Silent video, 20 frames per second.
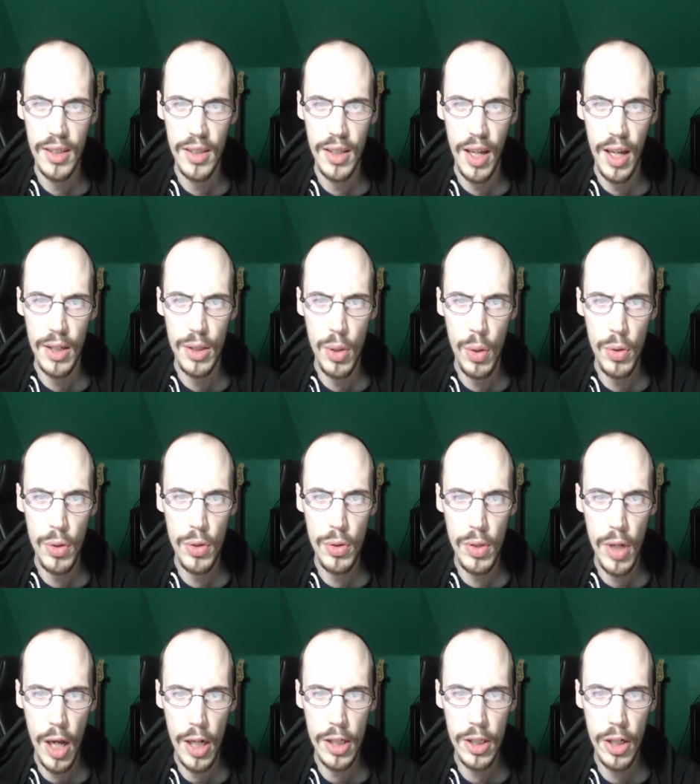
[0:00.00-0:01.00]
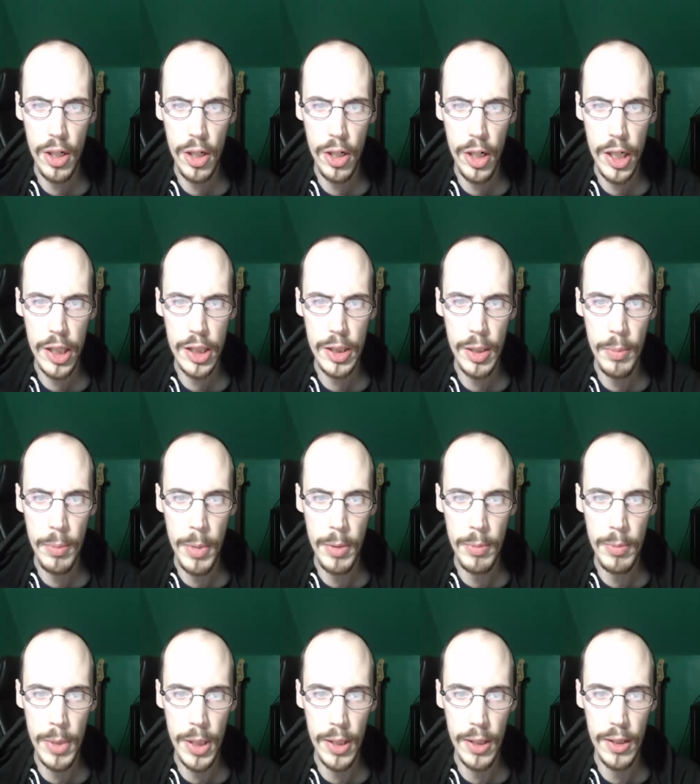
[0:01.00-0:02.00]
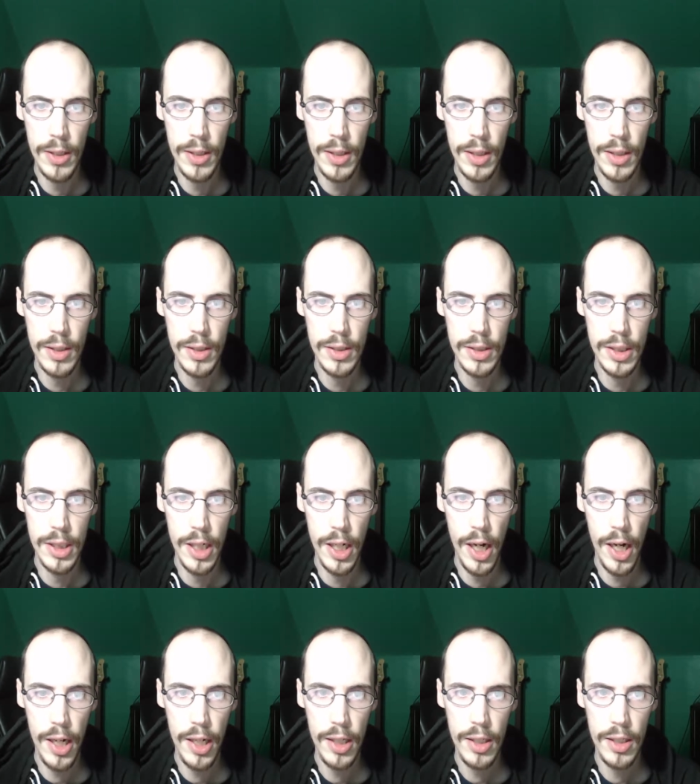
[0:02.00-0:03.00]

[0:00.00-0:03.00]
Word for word: I told you not to underestimate me, didn't I?